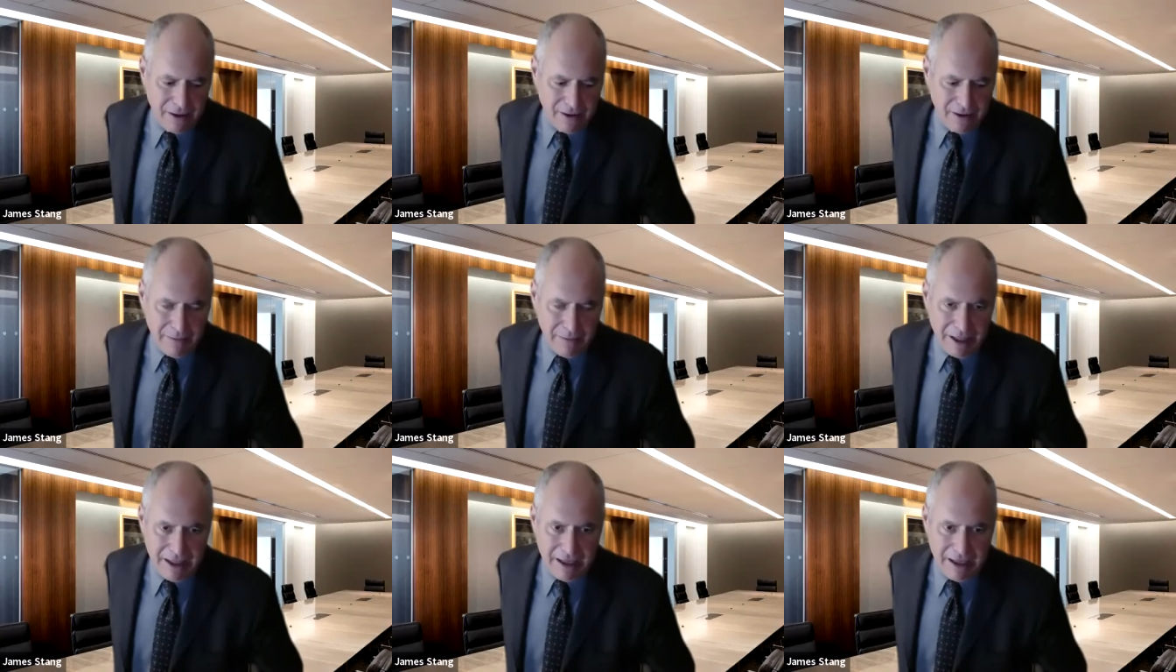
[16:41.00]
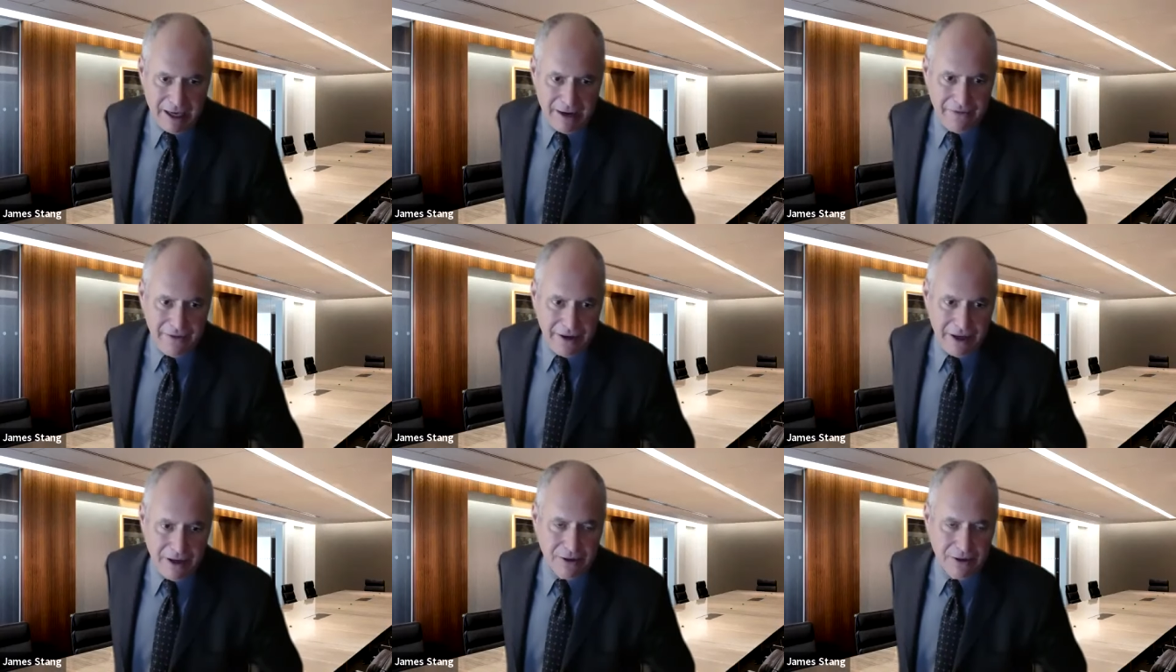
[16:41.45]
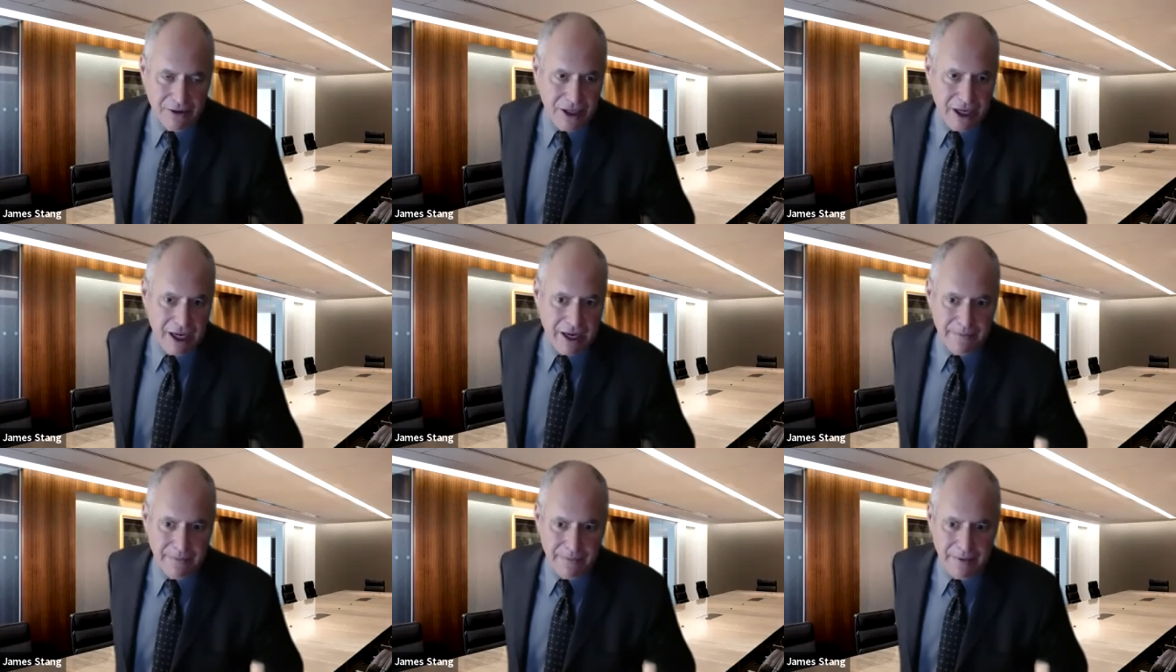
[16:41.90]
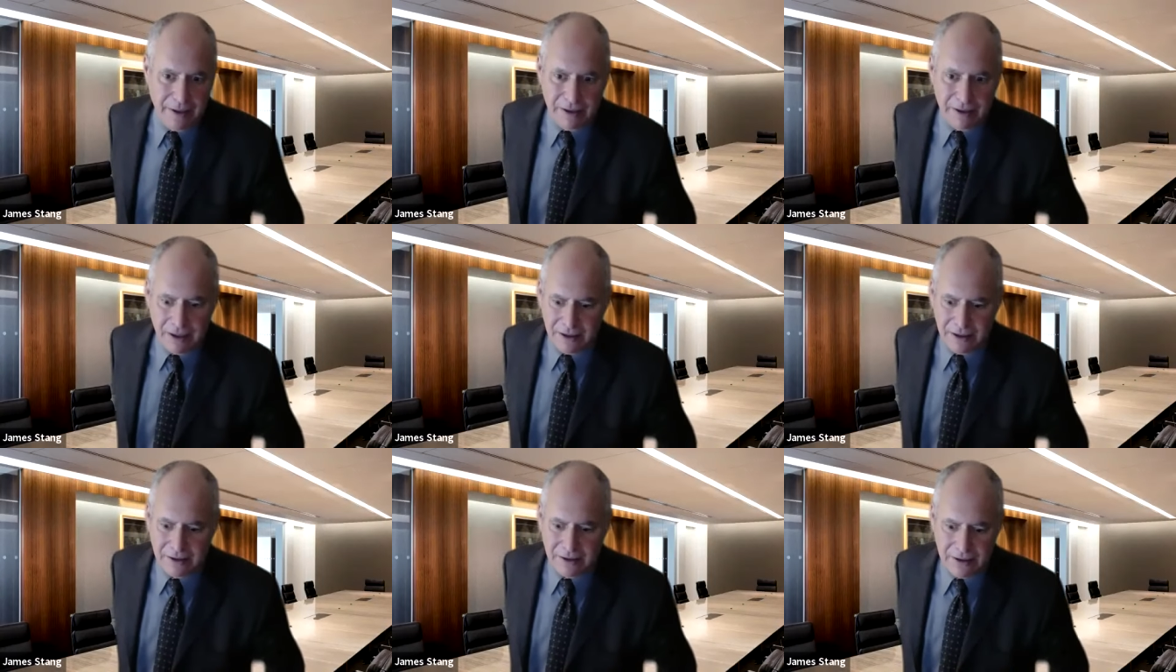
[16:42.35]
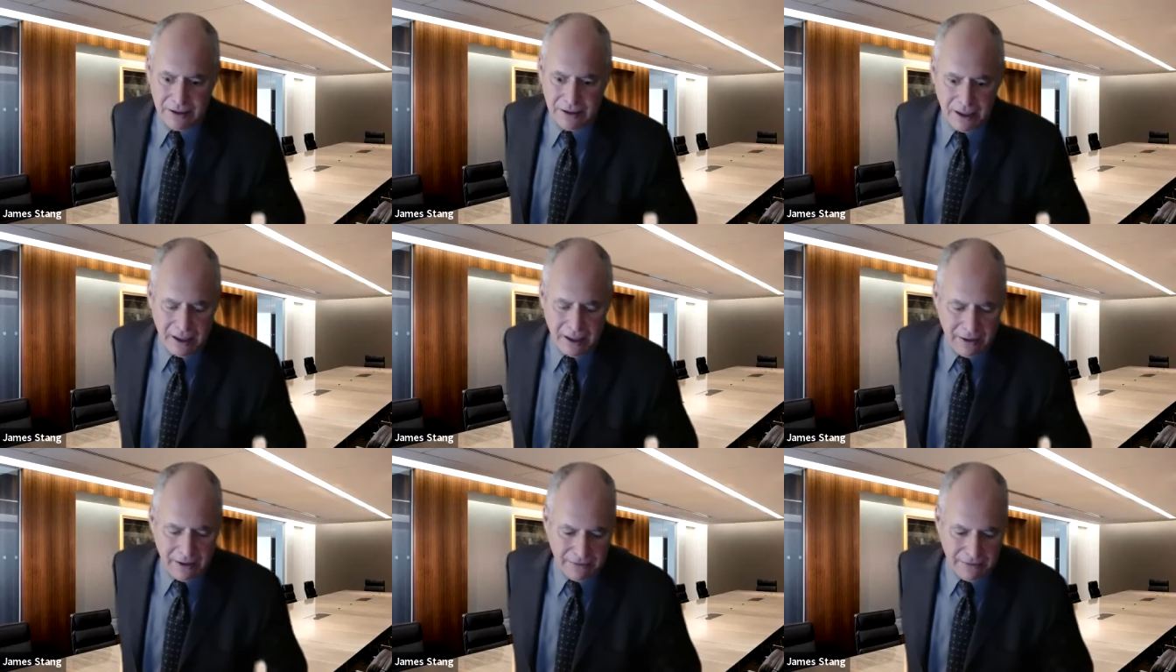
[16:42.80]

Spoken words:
there have been deaf ears yet, because